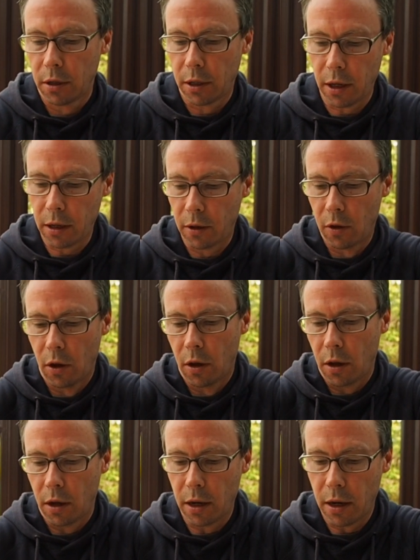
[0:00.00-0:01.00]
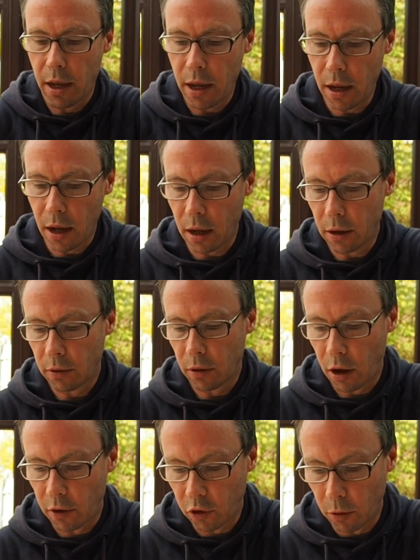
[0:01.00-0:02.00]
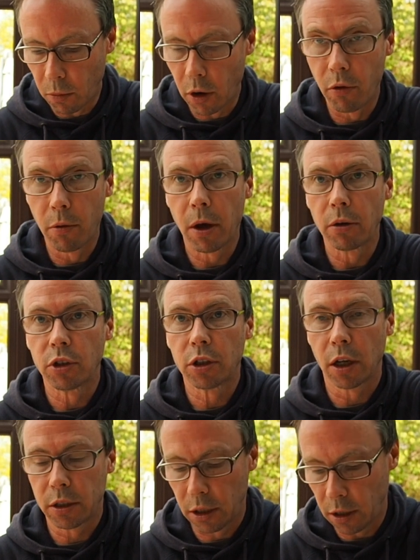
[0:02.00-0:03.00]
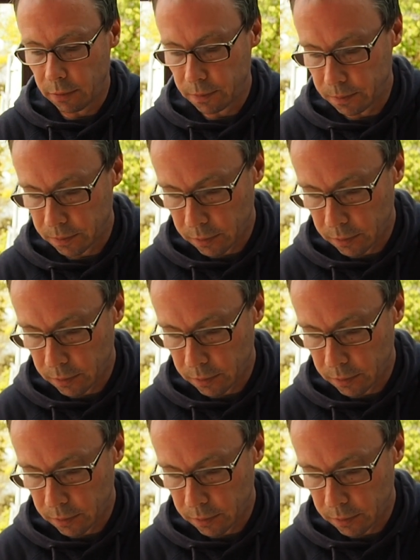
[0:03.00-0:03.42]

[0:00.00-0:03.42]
Okay, and in here, I've got my remote shutter.